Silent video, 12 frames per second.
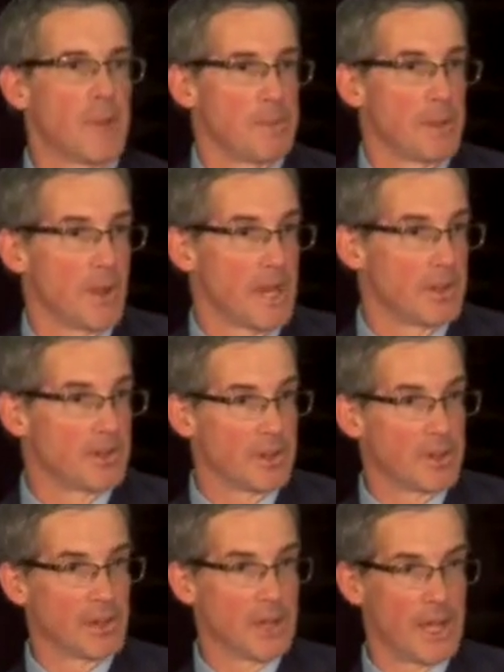may be rated
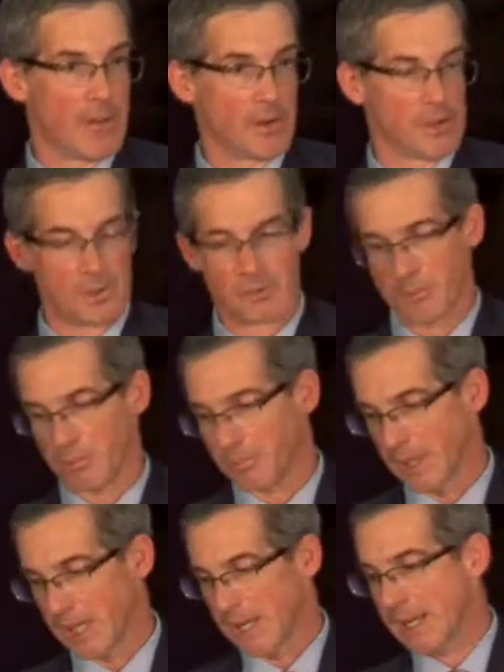single A or at least triple
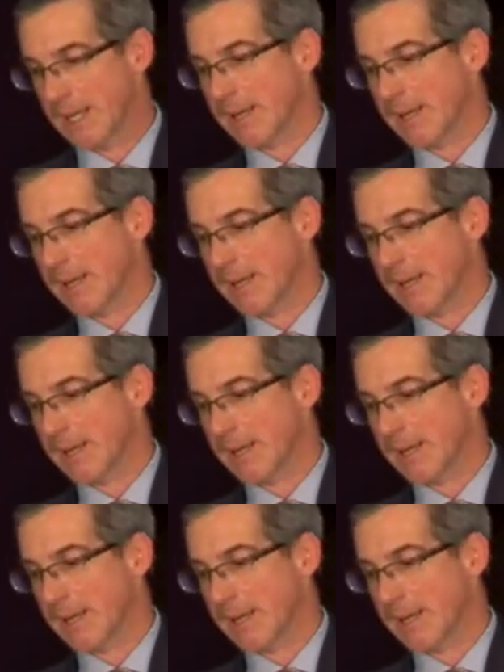B?